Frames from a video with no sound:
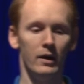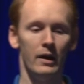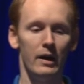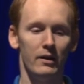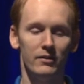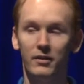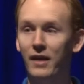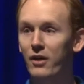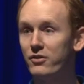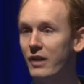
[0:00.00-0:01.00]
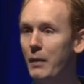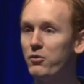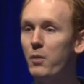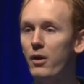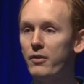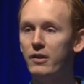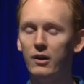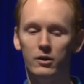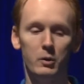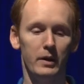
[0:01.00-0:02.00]
And it's a thousand times smaller than
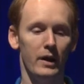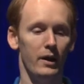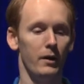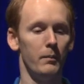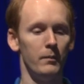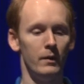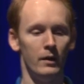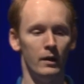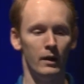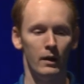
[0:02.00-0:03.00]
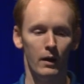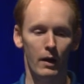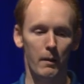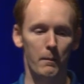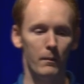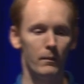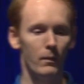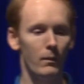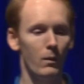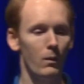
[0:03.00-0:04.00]
a human hair. Um,
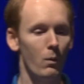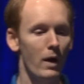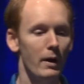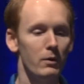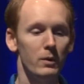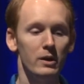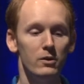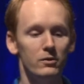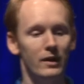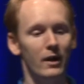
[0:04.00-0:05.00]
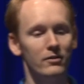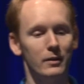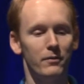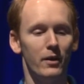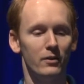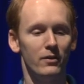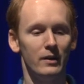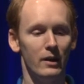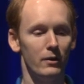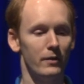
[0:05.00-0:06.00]
why do we use calcium phosphate
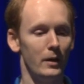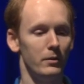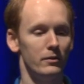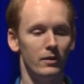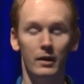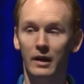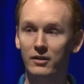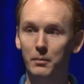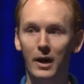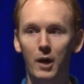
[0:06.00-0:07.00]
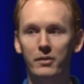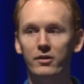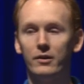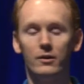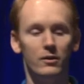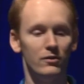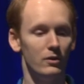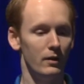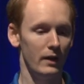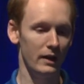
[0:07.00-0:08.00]
nanofibers? It's a biomaterial. It's
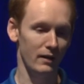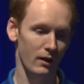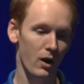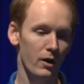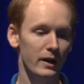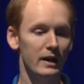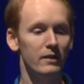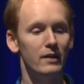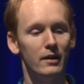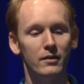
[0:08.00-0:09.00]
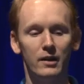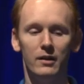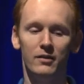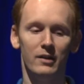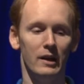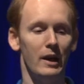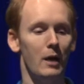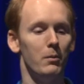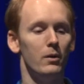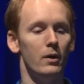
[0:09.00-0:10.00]
in, already in dentin, it's an
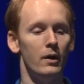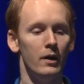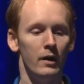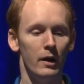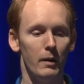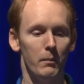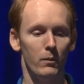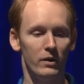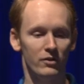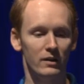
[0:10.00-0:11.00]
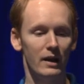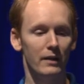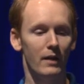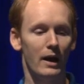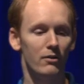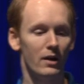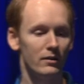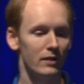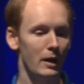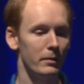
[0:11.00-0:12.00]
enamel, um, which contain the
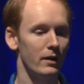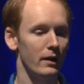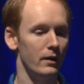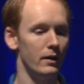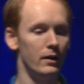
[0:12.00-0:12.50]
hydroxyapatite.